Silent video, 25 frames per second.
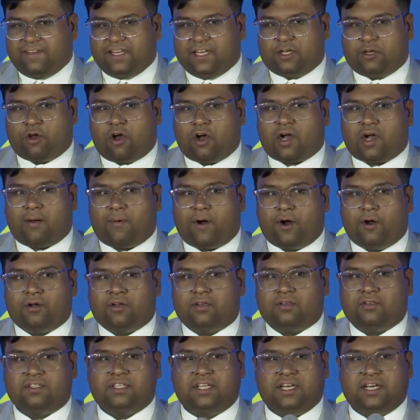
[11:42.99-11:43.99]
we talk
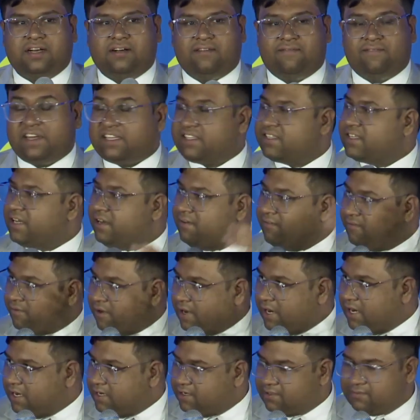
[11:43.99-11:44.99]
about the Western
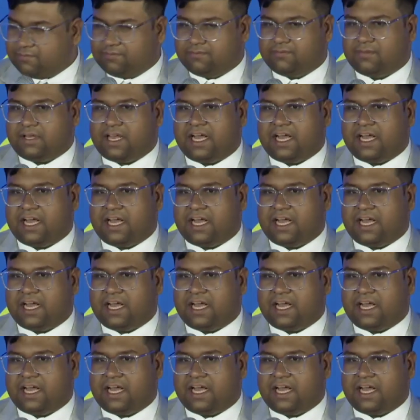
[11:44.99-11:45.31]
world